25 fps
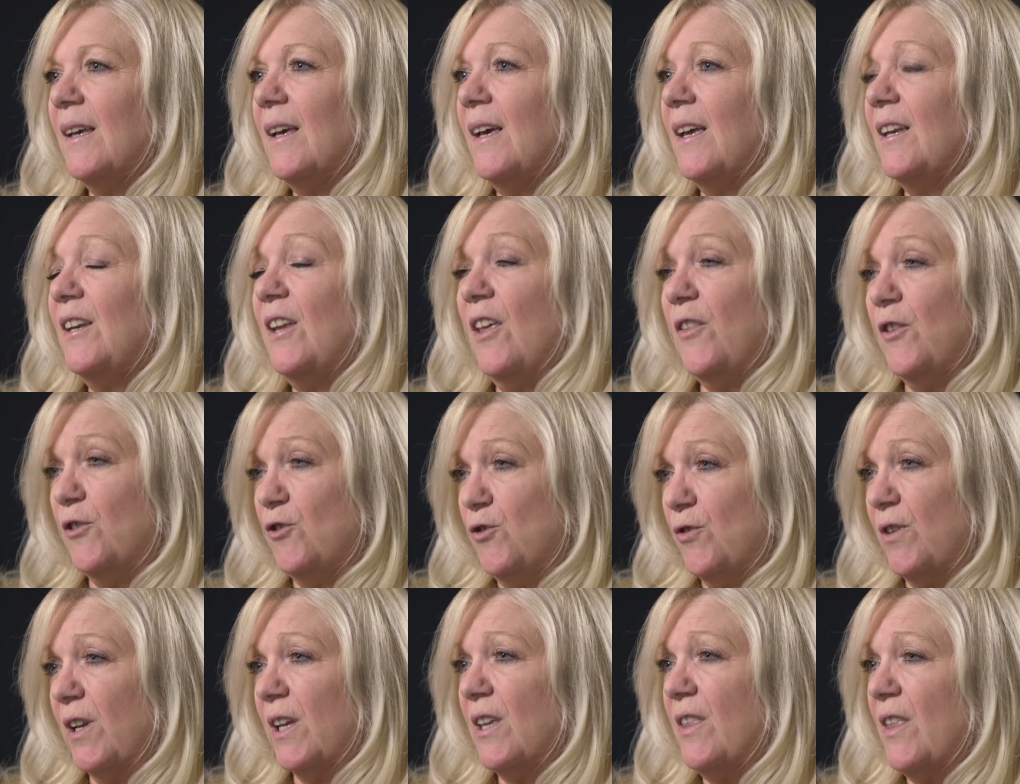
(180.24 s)
Another
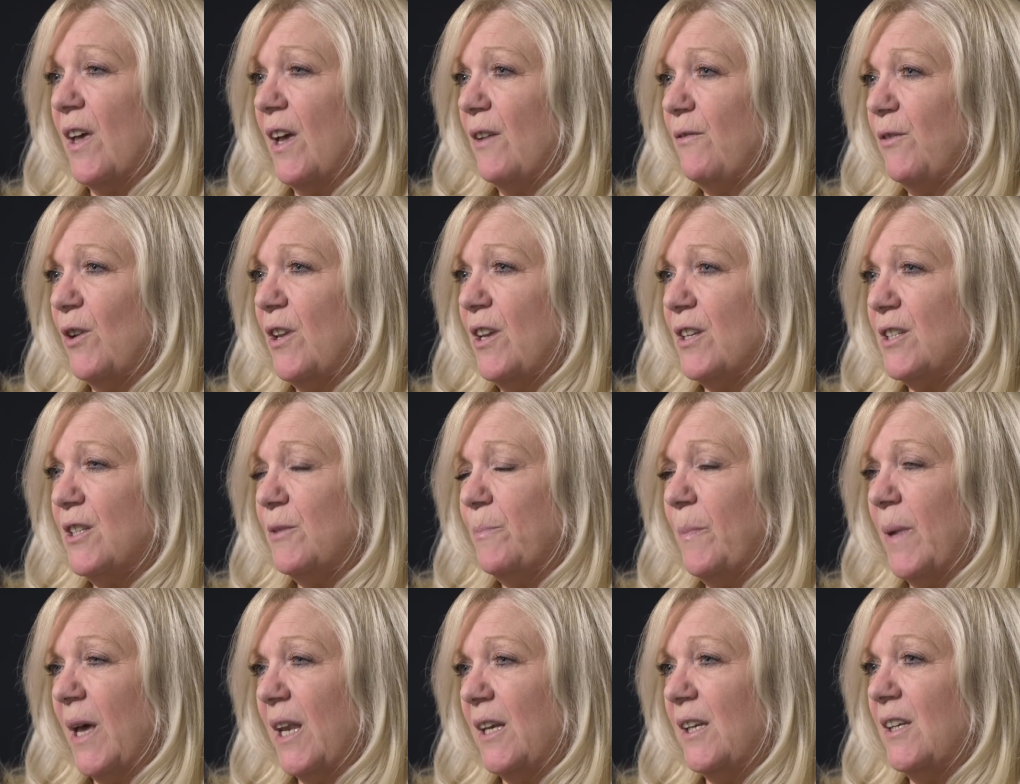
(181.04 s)
trigger that I've learned
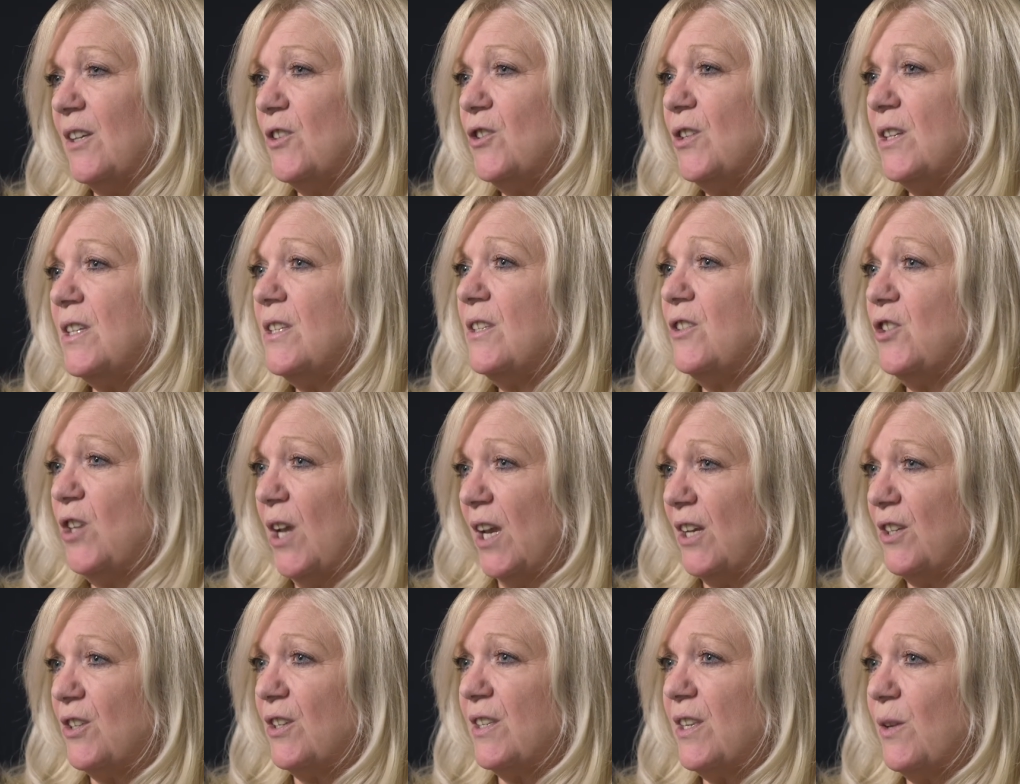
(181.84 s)
to manage is
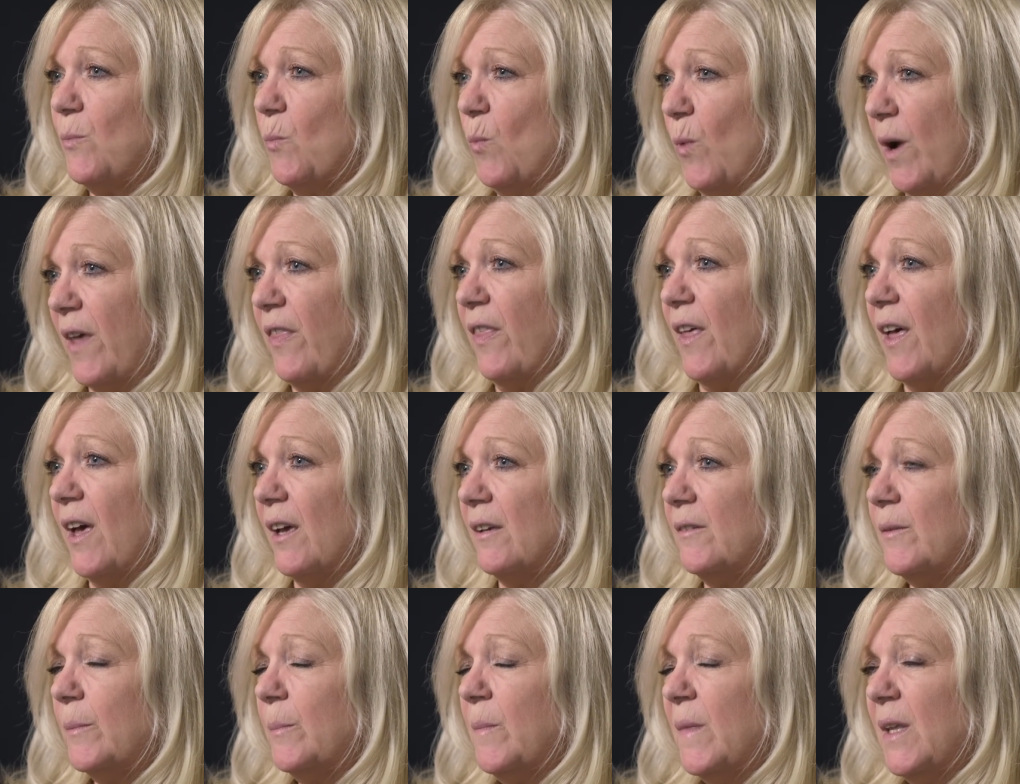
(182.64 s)
changes in weather.